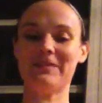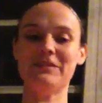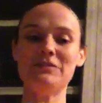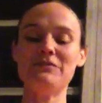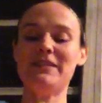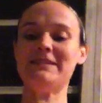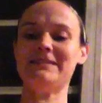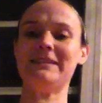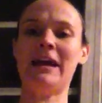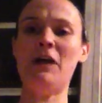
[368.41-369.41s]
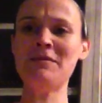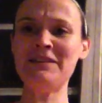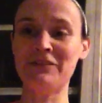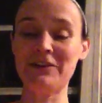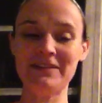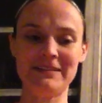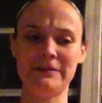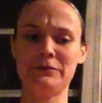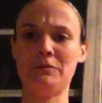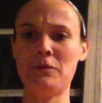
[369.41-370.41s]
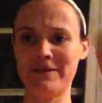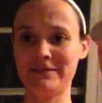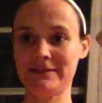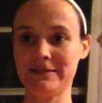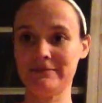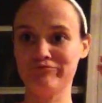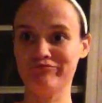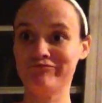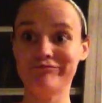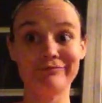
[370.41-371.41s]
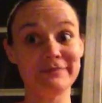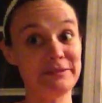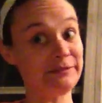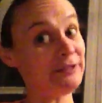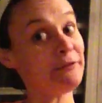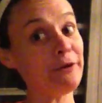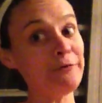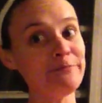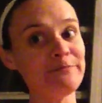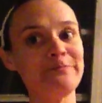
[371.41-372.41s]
2 faces. And how many vertices or points? 0.